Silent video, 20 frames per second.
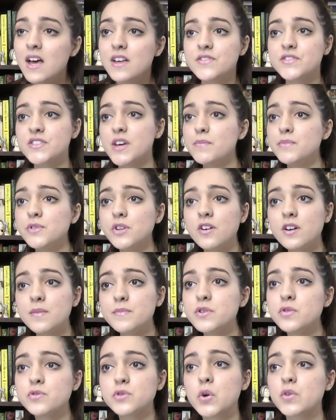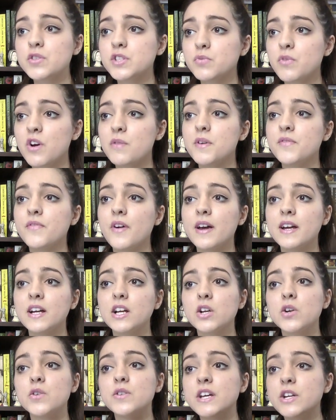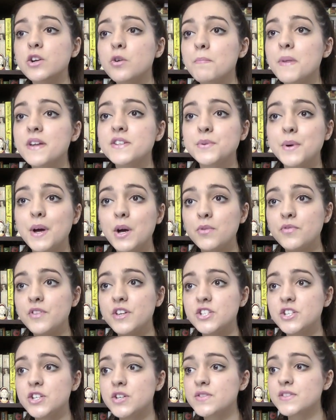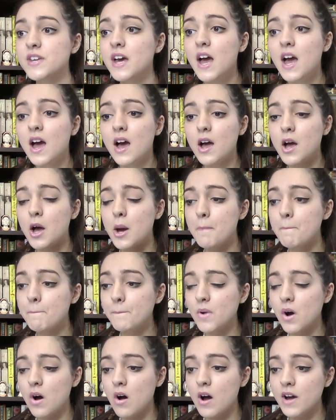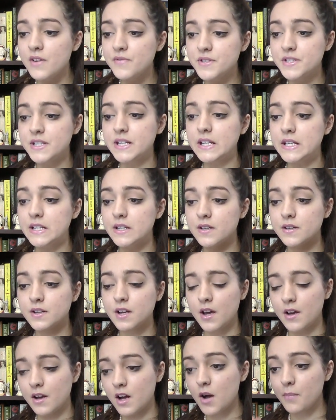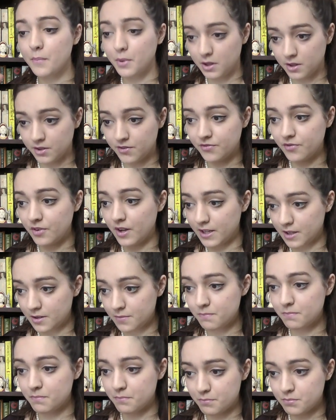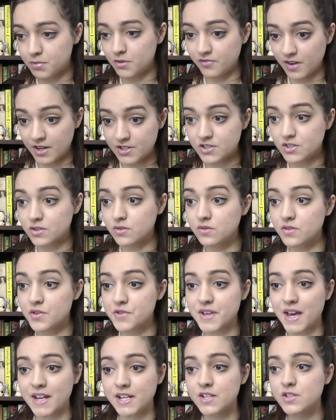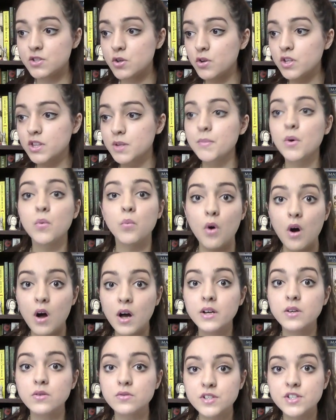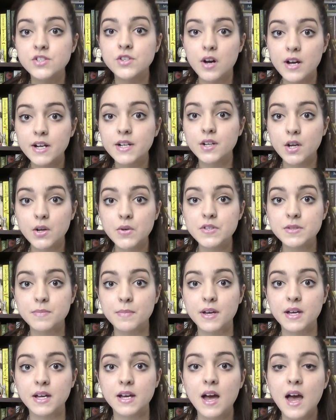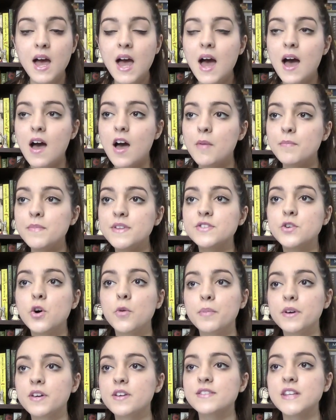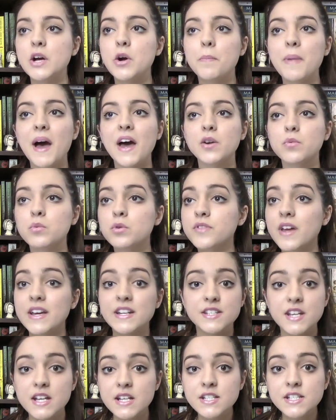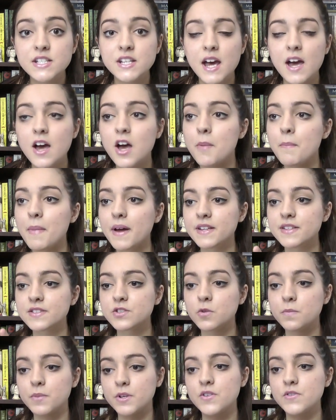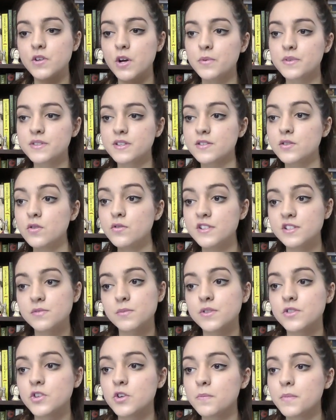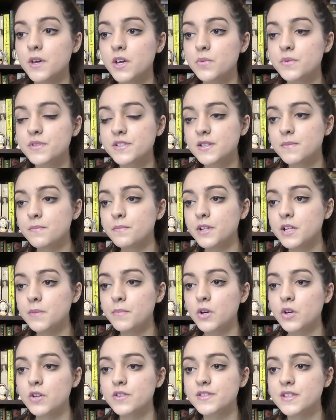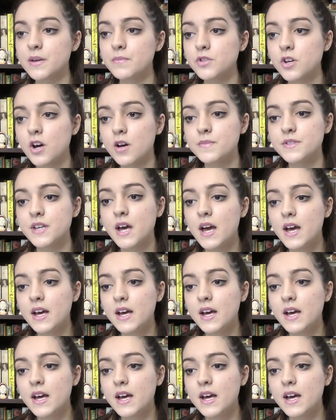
Sometimes your doctor won't be very clued in on mental health issues. I've seen a couple of professionals and it took them a while to diagnose me. It's not because they were bad at what they did, and it's not because I was dishonest with them. It was simply because sometimes